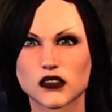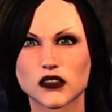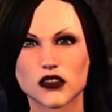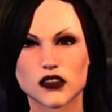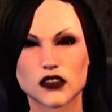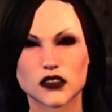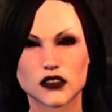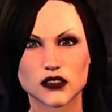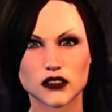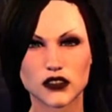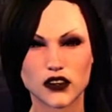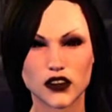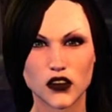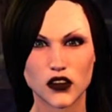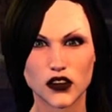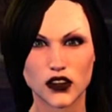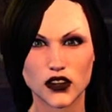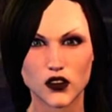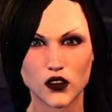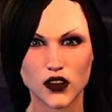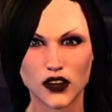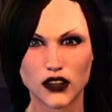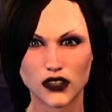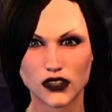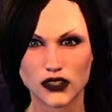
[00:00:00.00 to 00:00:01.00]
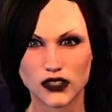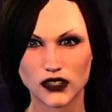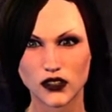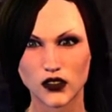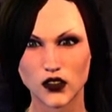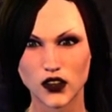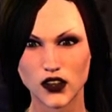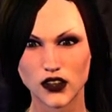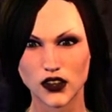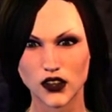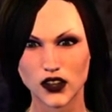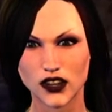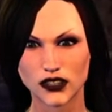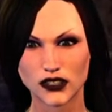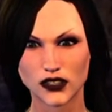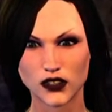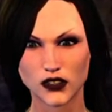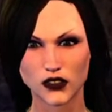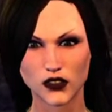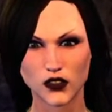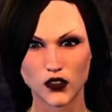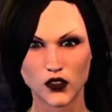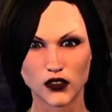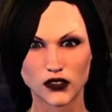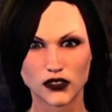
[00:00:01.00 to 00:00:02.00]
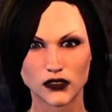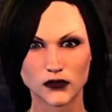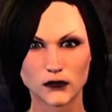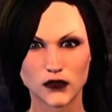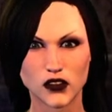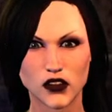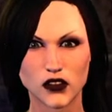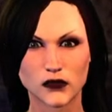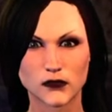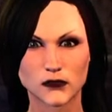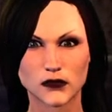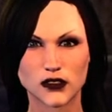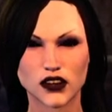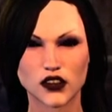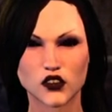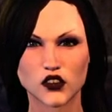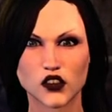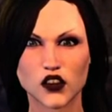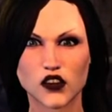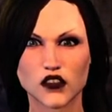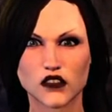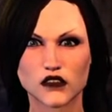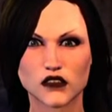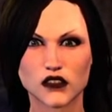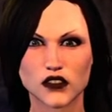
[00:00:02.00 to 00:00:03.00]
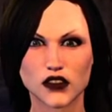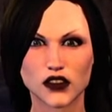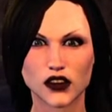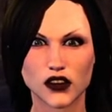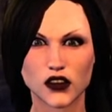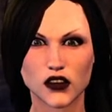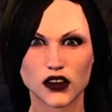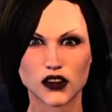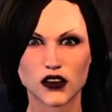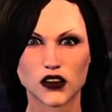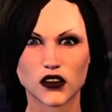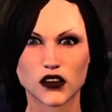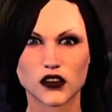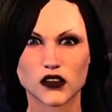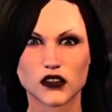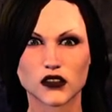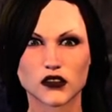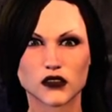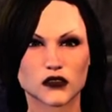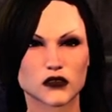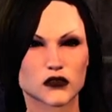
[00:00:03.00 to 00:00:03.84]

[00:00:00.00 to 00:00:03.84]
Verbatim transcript: Gazing into the eye requires no small measure of talent.